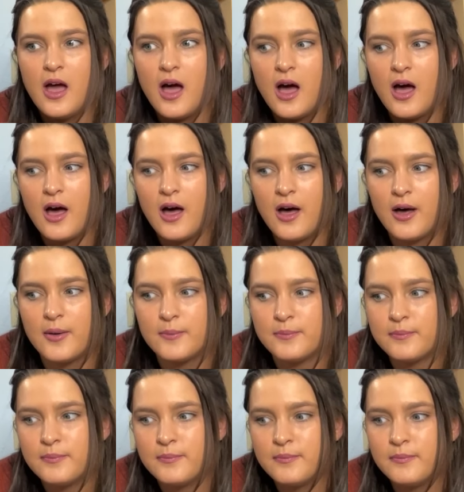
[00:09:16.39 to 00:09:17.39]

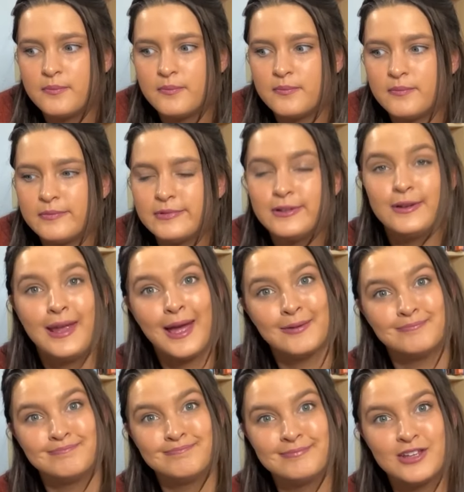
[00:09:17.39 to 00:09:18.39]
So yeah,
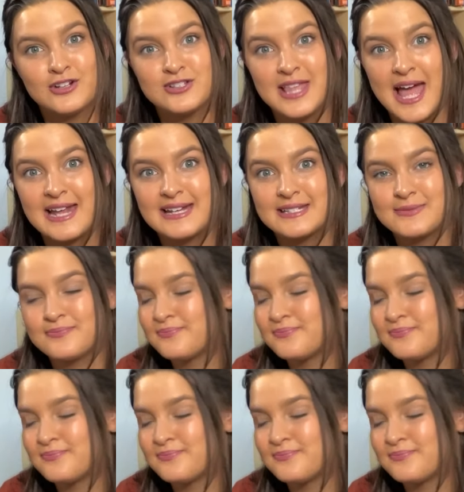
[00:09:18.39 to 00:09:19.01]
there's that.